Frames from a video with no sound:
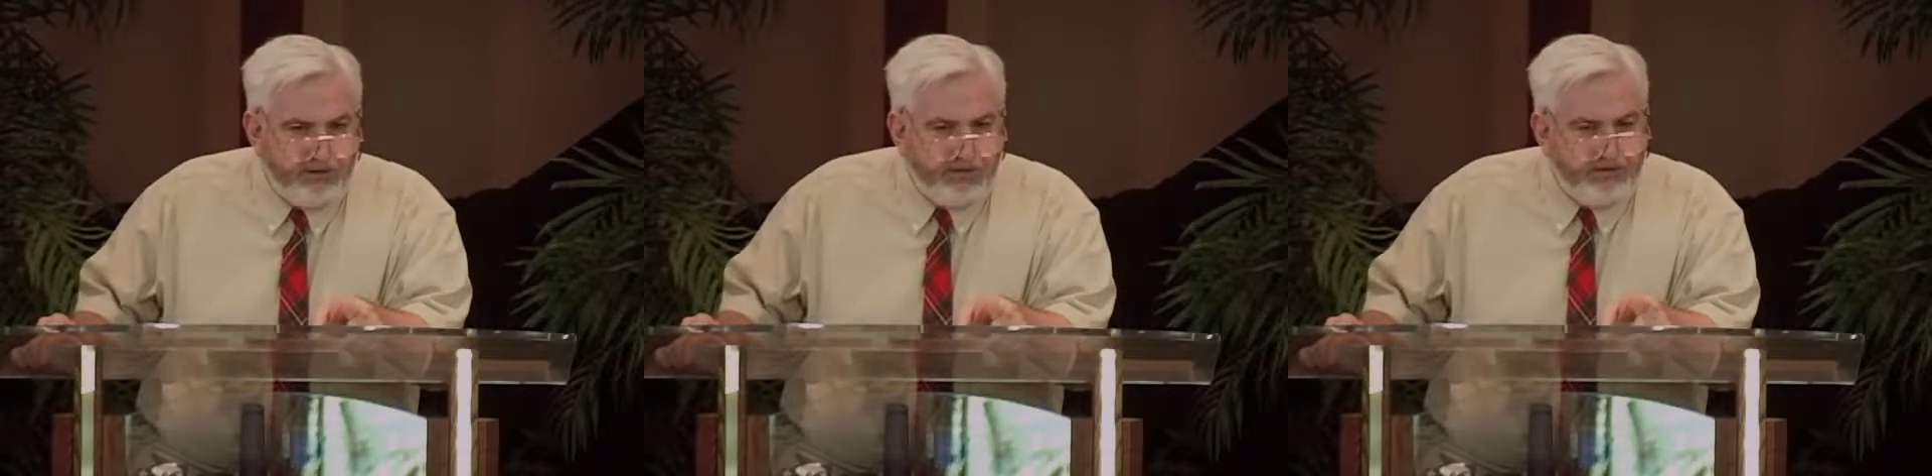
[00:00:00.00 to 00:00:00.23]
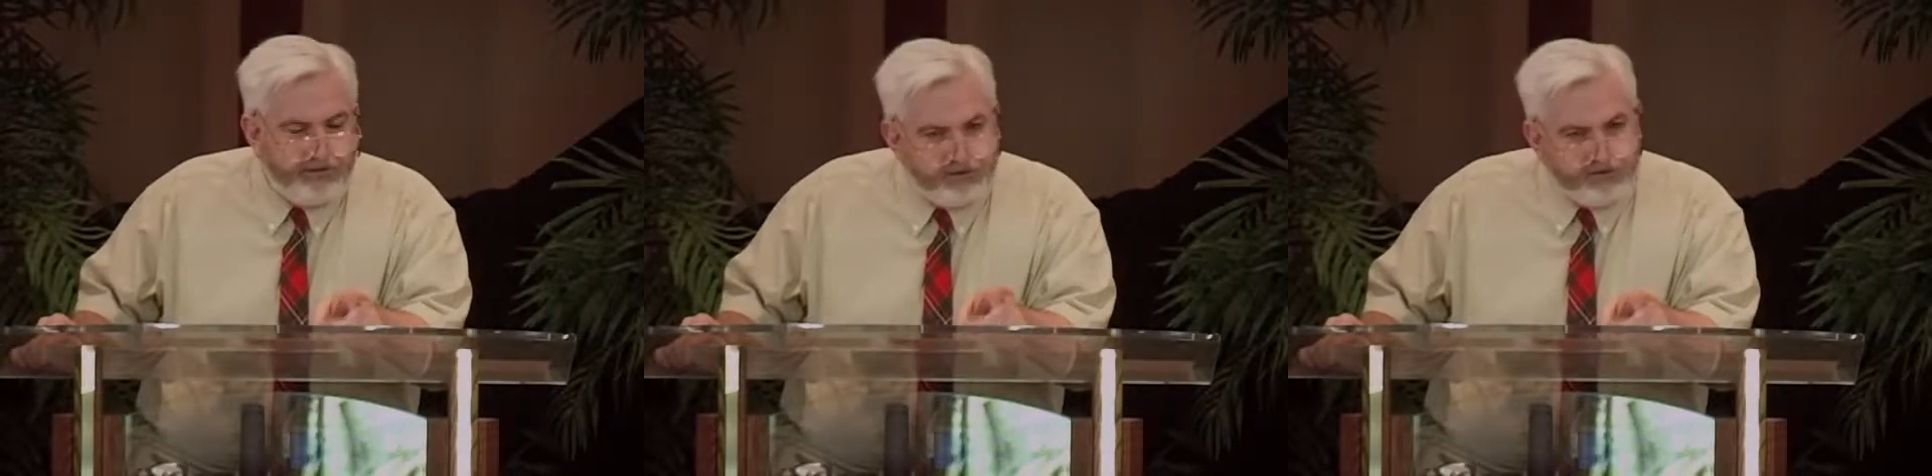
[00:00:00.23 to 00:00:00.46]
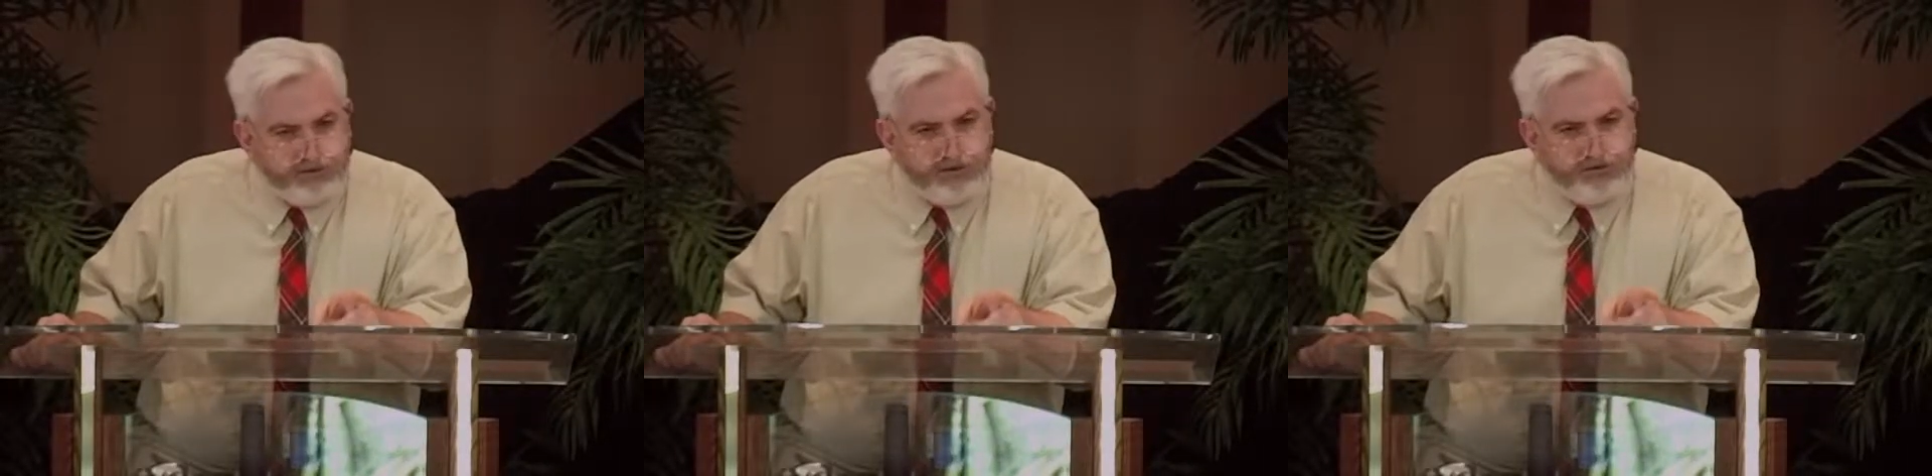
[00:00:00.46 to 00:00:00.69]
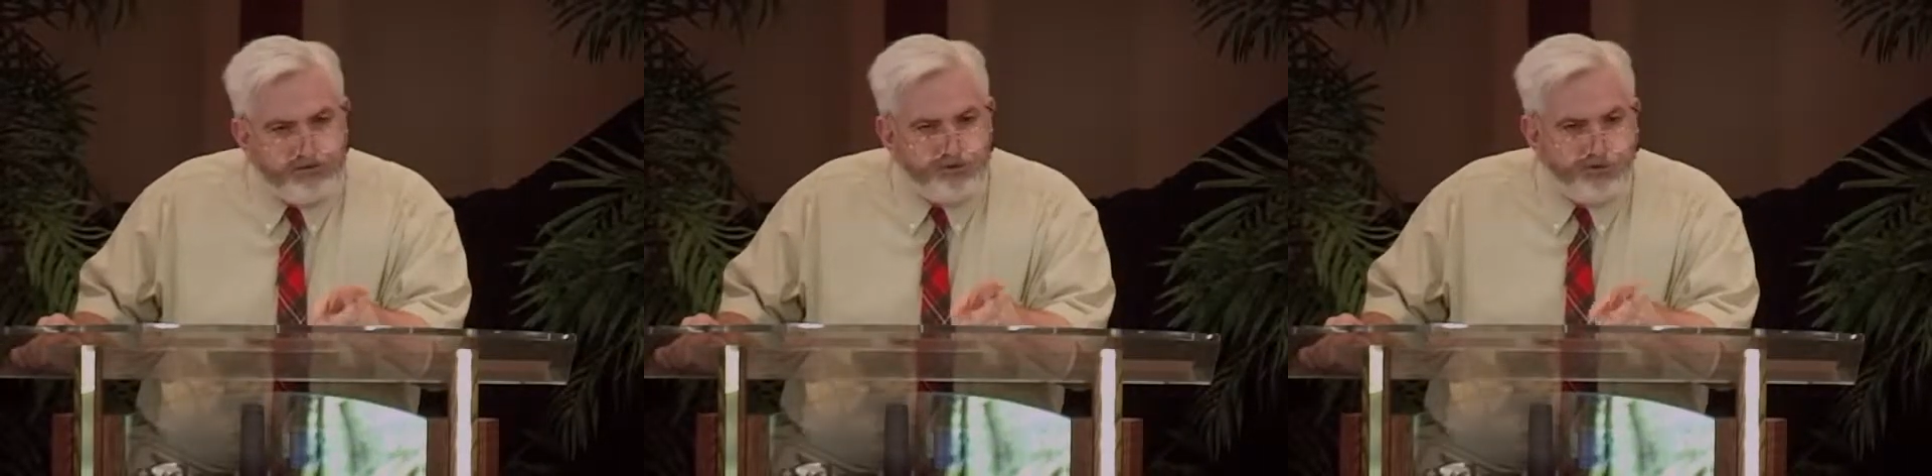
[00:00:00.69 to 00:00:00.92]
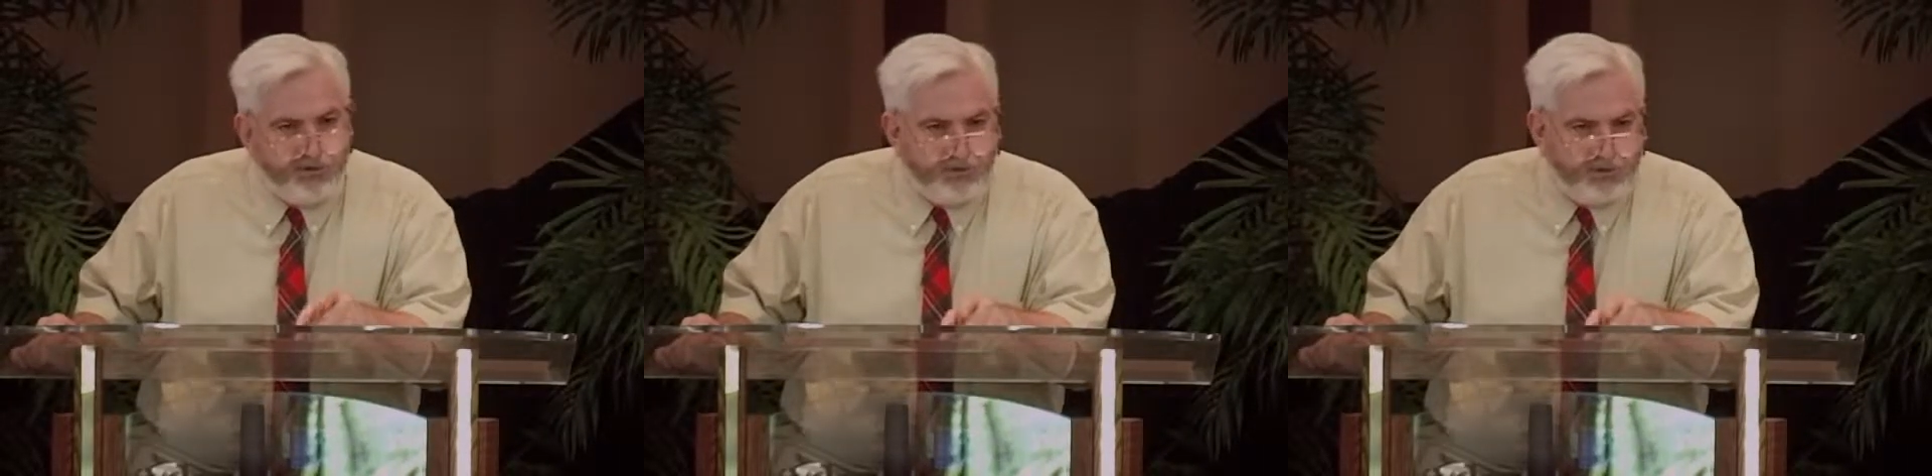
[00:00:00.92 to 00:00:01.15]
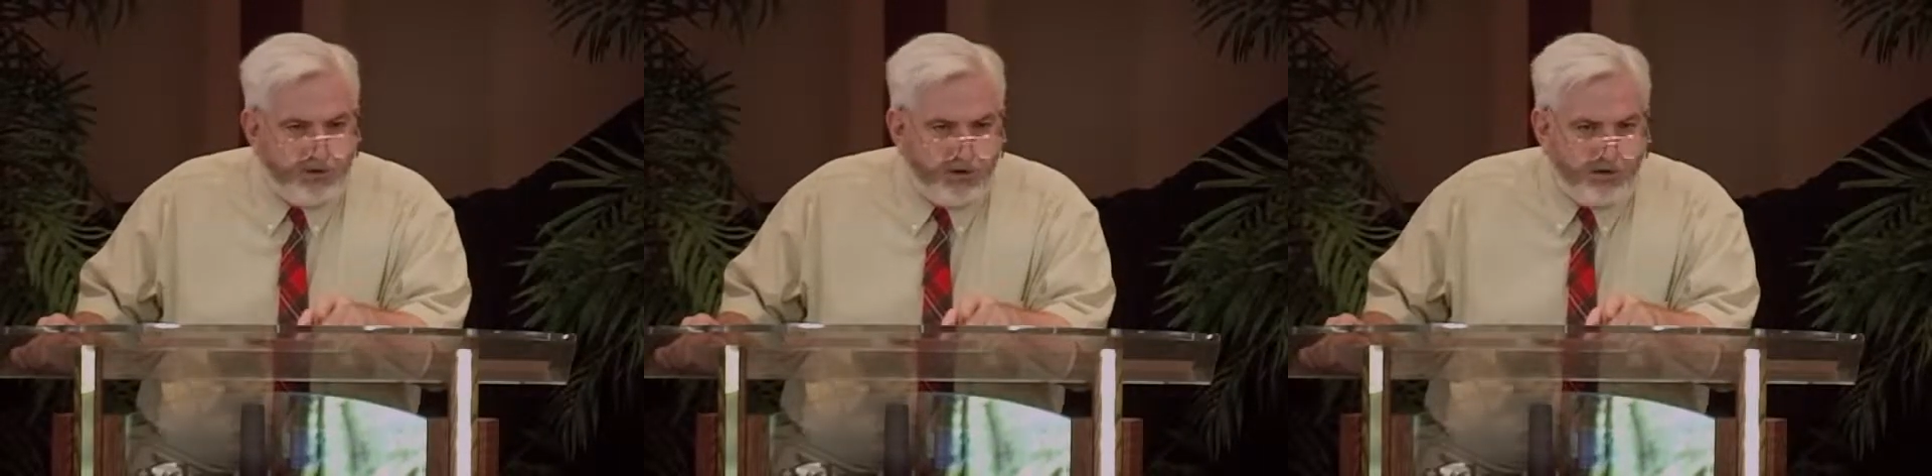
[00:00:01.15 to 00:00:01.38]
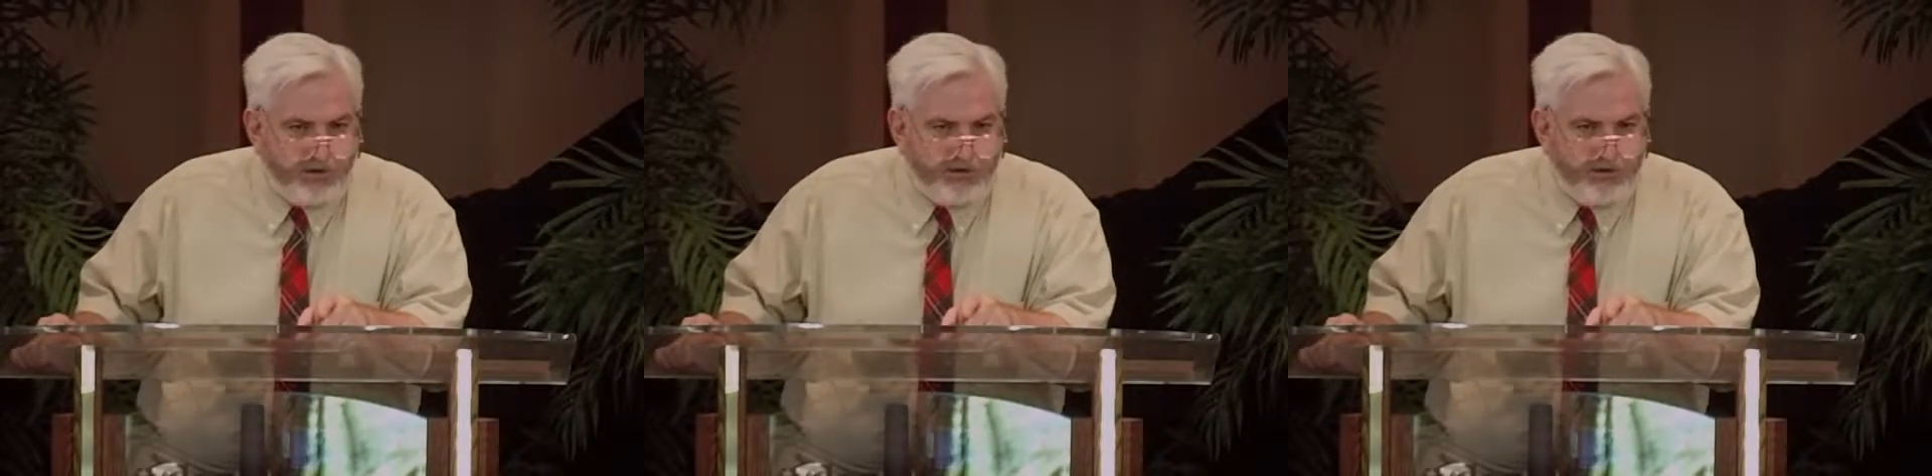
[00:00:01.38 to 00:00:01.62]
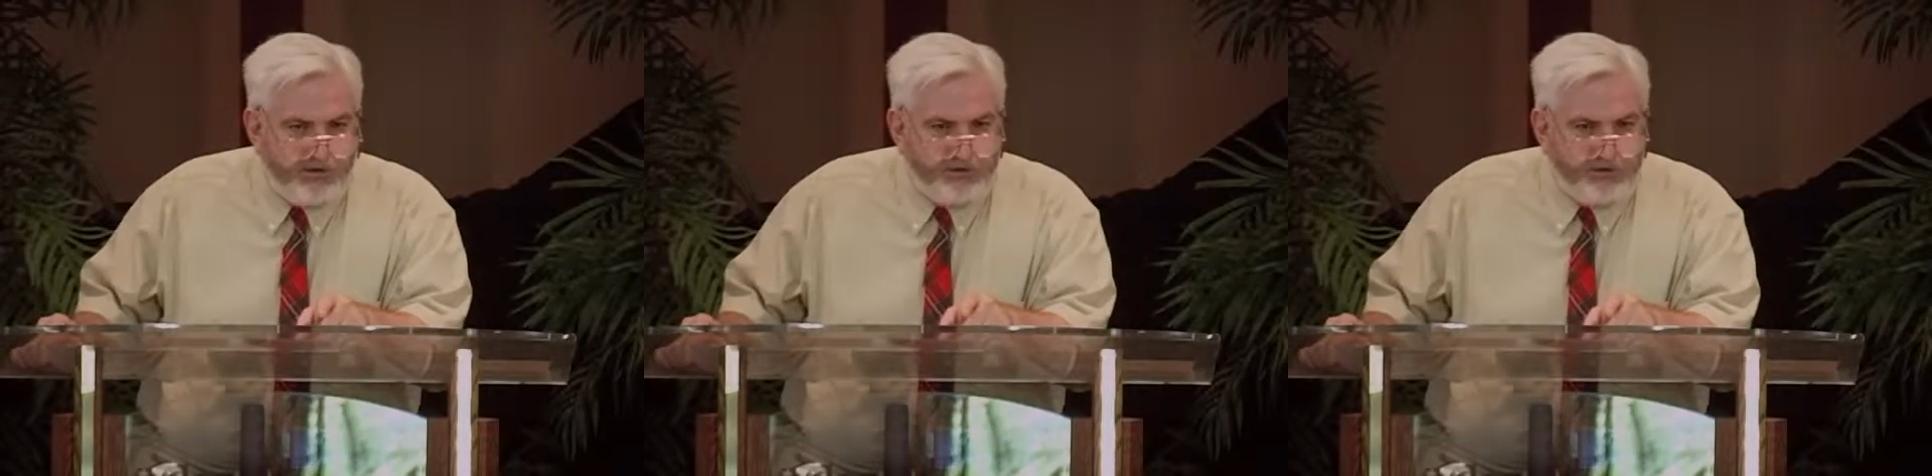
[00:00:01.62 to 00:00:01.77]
And this is a trump card